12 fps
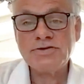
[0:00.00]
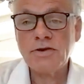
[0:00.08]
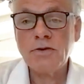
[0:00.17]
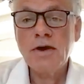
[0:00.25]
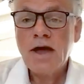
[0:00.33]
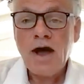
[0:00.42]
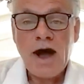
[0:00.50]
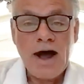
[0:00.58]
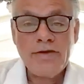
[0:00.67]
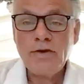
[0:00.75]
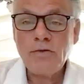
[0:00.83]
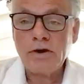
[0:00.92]
So I
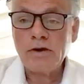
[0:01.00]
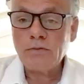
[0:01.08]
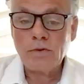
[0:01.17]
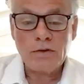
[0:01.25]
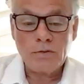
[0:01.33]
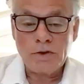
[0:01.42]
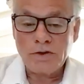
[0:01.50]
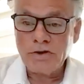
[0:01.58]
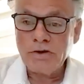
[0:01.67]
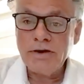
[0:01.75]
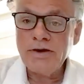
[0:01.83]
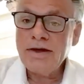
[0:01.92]
think we're we're, we're
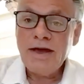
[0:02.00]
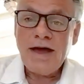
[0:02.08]
good.